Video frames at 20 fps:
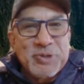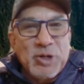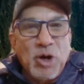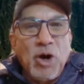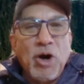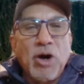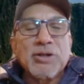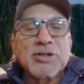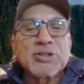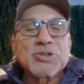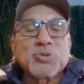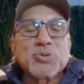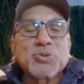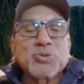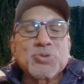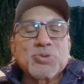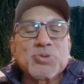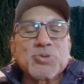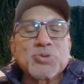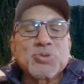All is
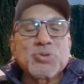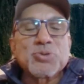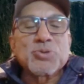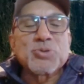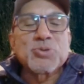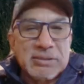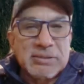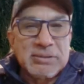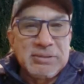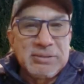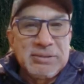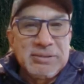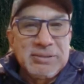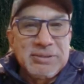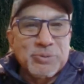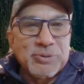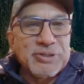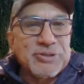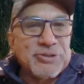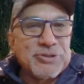well
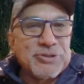with your